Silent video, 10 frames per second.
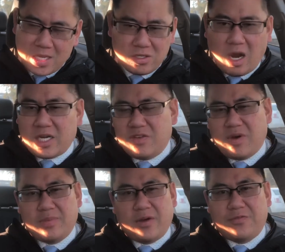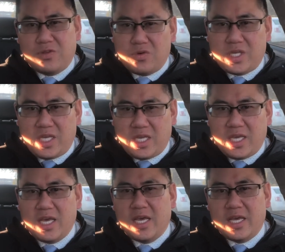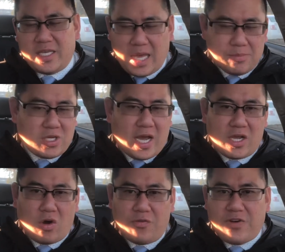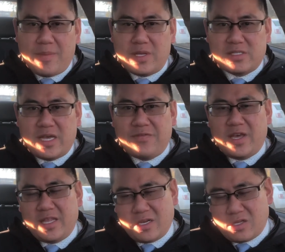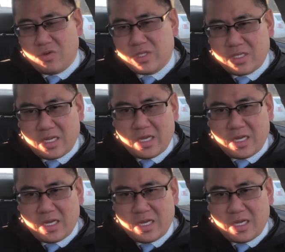not give up that fluky game-tying goal, five minutes left, and then close it,